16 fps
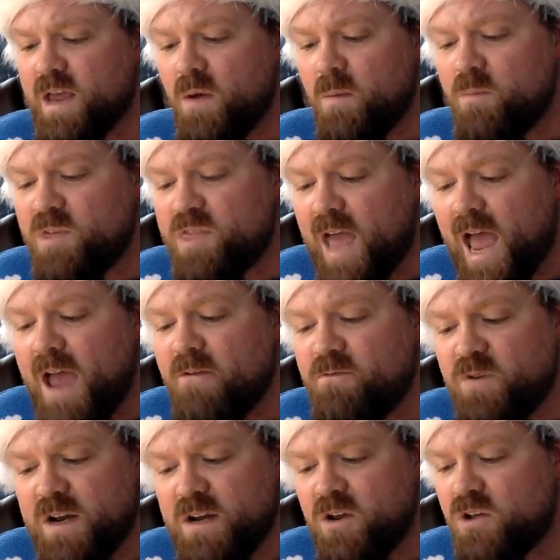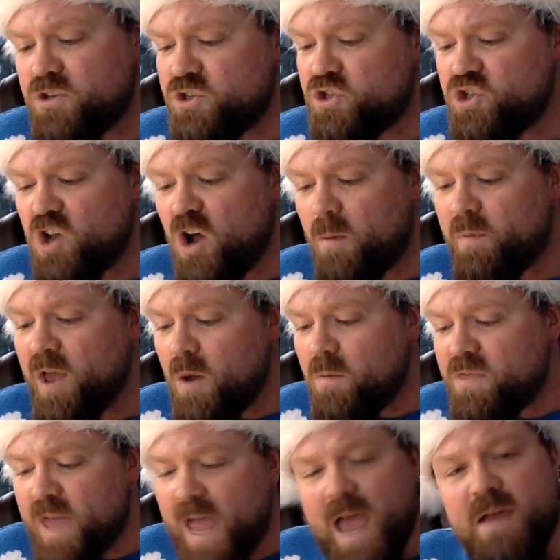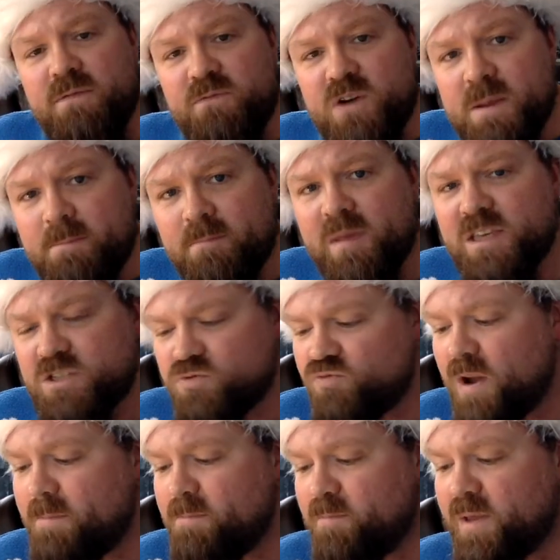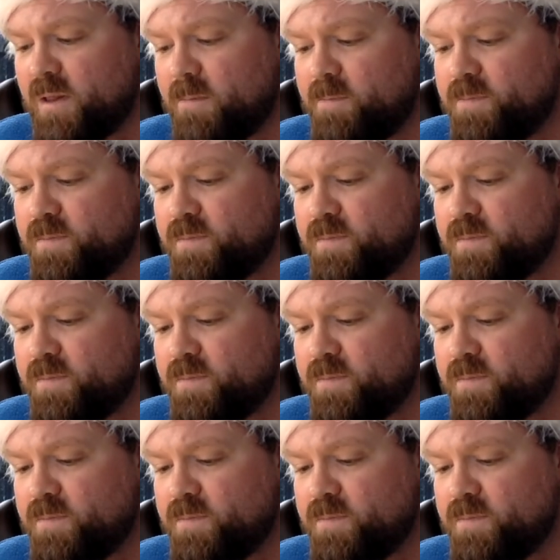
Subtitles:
and with every lost job, with every missed rent bill.